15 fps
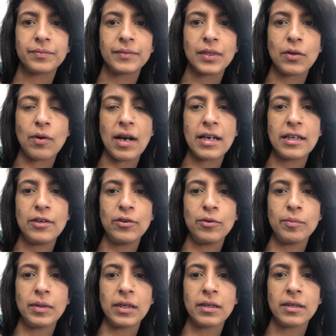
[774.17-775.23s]
Granny
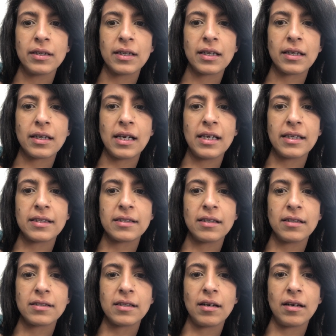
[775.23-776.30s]
Uma clicked her
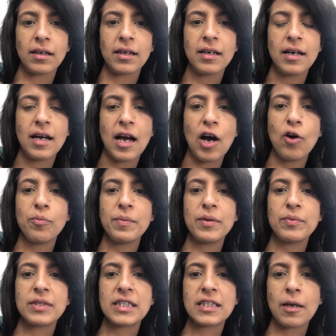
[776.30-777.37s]
tongue. "Help me
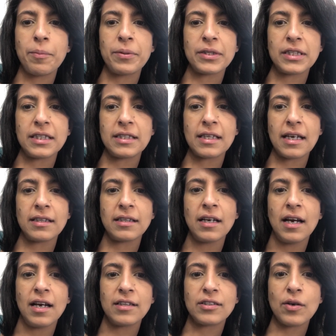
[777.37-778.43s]
with supper," she said,
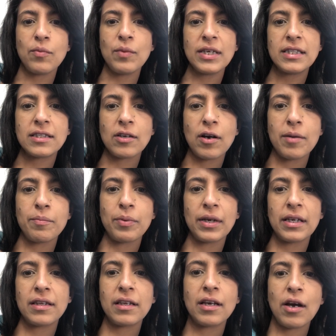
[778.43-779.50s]
"and don't waste time
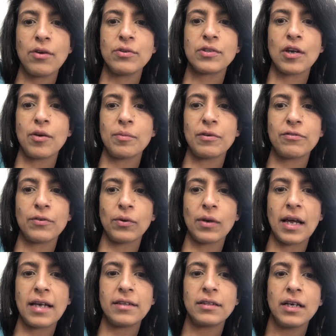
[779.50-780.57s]
bringing the goats home if you're
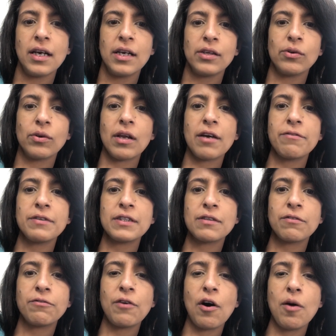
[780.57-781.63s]
late. Your life is
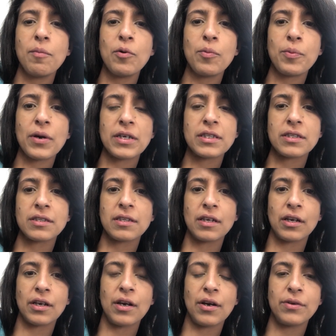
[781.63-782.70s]
far more precious than a
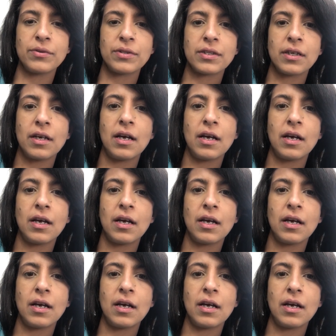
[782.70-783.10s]
goat's."